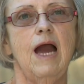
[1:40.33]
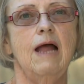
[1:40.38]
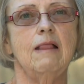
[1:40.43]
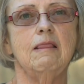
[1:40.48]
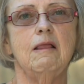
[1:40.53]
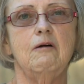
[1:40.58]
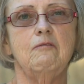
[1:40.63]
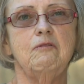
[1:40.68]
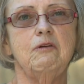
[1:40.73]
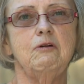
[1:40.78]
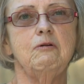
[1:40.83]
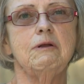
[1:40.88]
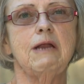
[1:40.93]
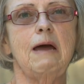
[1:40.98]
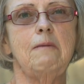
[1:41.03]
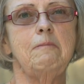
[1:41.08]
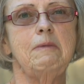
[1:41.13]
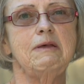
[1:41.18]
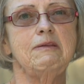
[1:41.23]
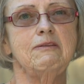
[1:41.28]
I love you
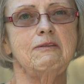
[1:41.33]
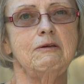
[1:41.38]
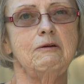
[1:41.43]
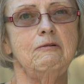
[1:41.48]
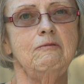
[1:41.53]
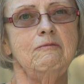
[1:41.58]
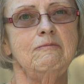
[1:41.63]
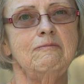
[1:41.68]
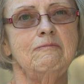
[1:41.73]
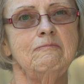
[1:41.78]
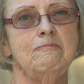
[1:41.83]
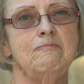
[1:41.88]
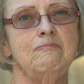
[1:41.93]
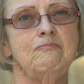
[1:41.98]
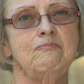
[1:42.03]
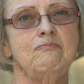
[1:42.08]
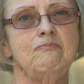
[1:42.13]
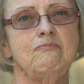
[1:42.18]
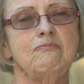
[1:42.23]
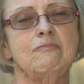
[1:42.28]
and I miss you.
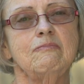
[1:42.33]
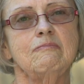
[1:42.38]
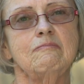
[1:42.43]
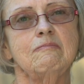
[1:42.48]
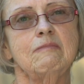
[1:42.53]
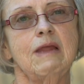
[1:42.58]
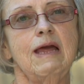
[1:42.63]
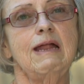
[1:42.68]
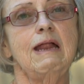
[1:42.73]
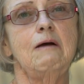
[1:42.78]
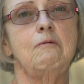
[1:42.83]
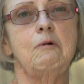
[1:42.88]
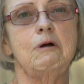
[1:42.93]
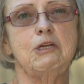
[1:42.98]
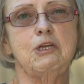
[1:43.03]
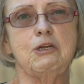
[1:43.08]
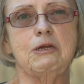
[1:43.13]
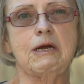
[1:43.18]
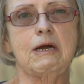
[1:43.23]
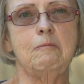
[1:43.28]
And I
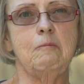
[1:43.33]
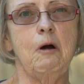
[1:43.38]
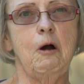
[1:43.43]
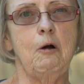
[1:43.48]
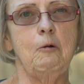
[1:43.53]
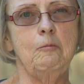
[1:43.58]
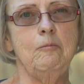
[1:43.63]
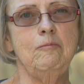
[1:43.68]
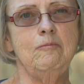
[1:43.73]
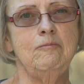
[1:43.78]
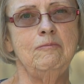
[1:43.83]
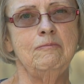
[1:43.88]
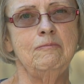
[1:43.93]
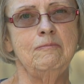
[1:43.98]
want you to come home